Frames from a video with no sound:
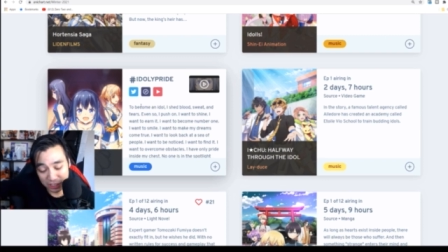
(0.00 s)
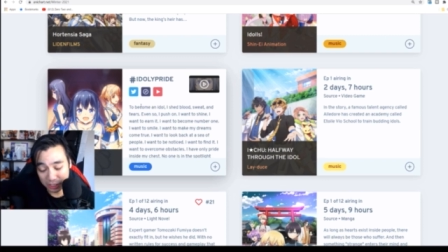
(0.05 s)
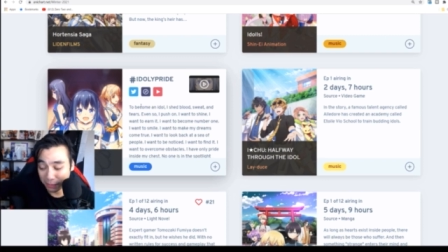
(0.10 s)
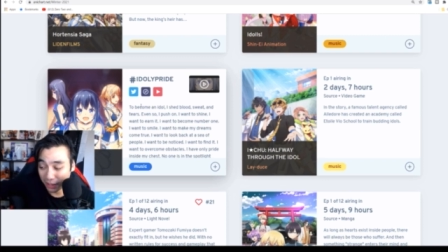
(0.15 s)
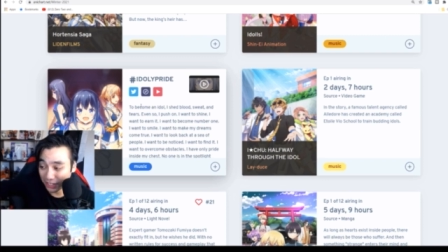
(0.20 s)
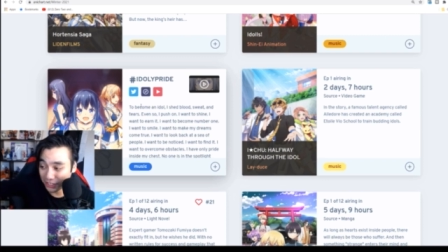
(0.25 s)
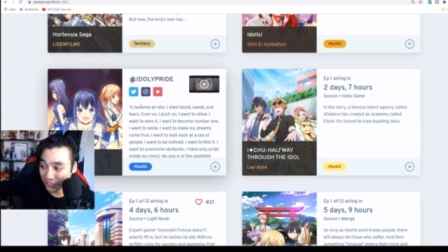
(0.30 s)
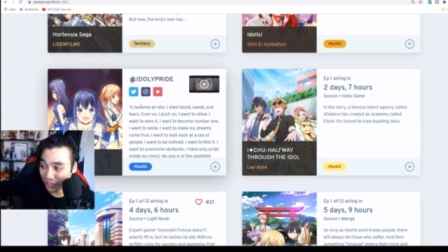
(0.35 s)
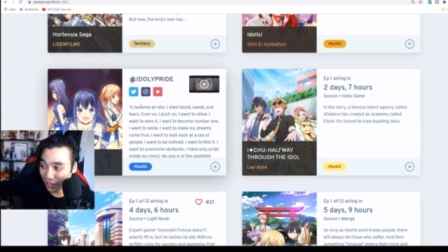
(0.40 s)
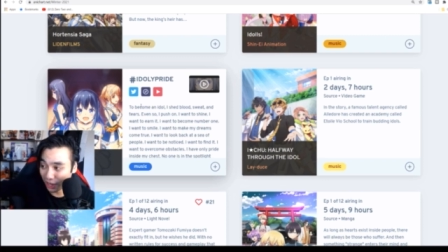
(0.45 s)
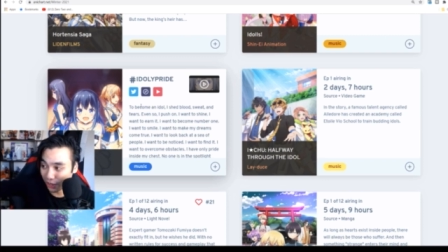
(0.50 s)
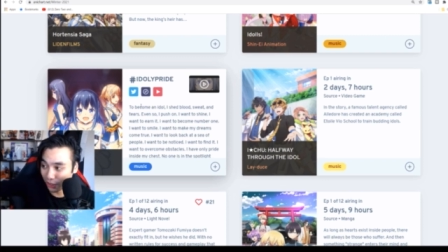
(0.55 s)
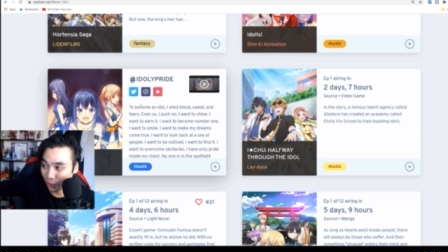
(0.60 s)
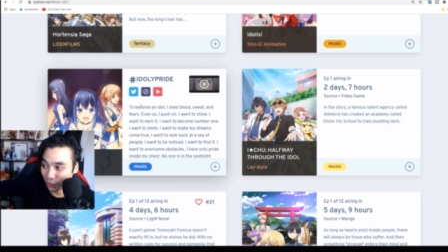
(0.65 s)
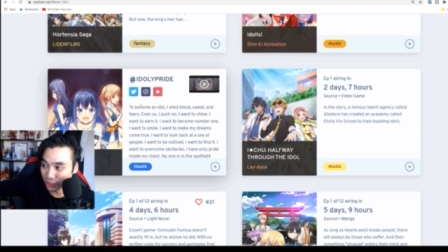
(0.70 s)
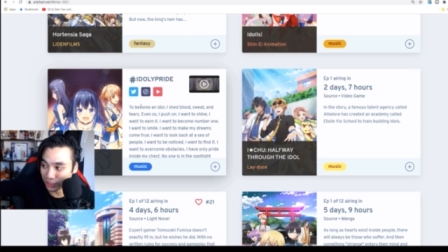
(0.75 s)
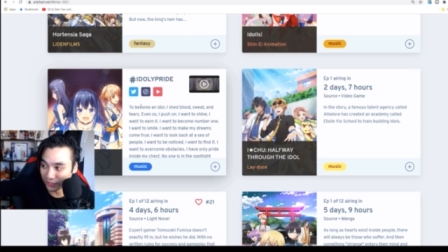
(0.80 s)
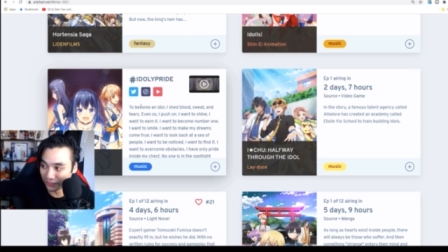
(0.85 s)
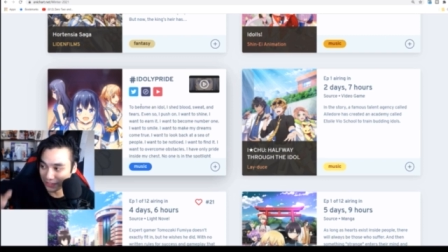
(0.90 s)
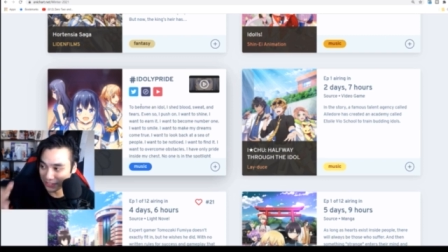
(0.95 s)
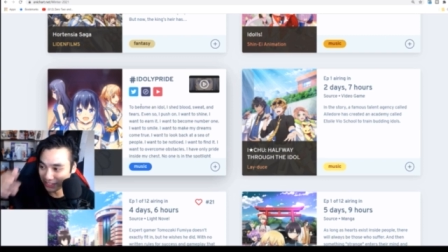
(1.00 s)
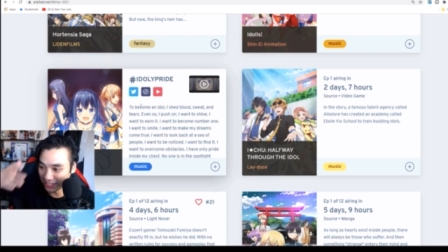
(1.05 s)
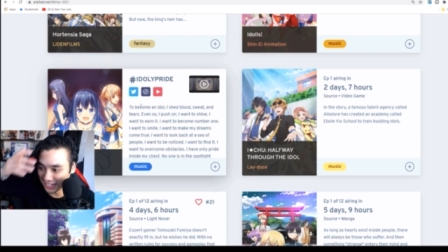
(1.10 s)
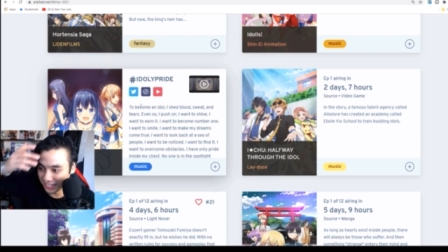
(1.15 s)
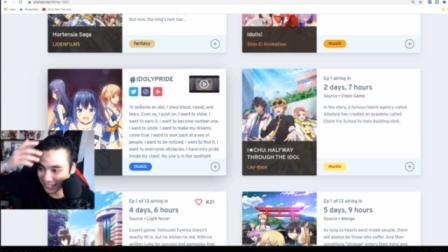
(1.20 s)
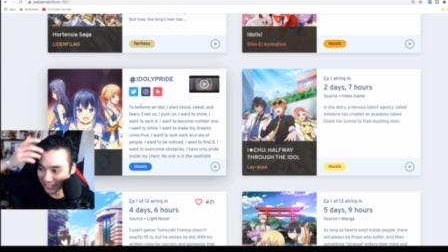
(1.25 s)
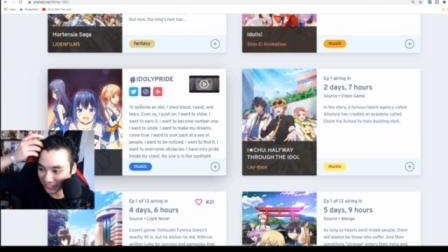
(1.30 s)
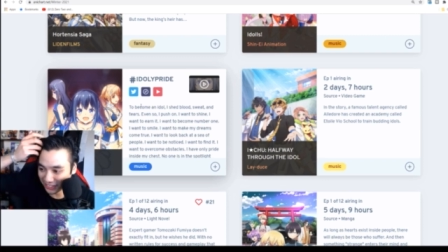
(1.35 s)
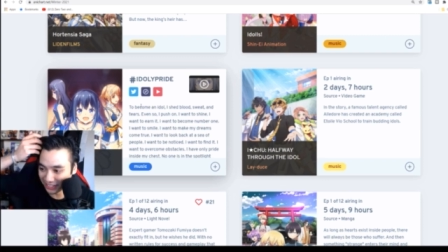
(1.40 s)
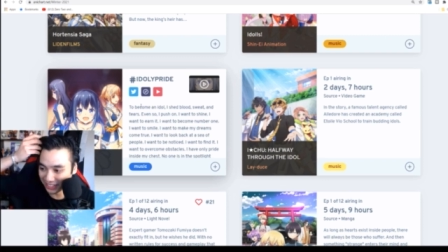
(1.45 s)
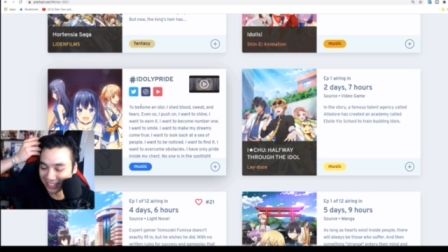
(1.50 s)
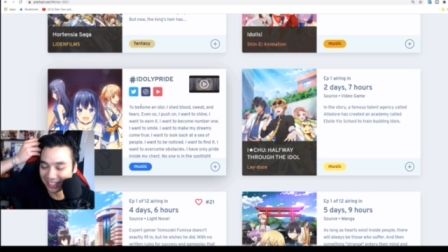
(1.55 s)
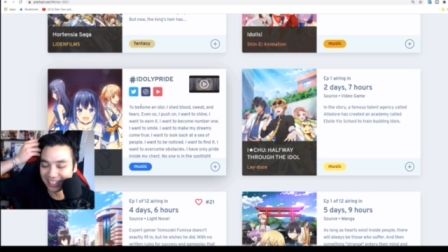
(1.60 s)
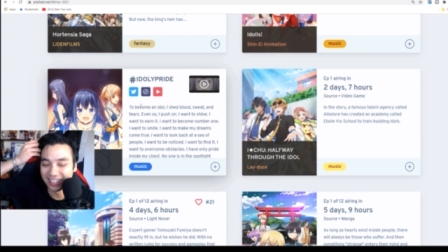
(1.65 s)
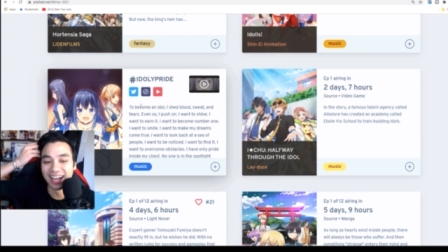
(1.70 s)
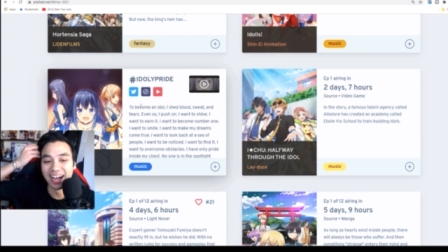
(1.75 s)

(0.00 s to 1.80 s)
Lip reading: is my dark horse of the season.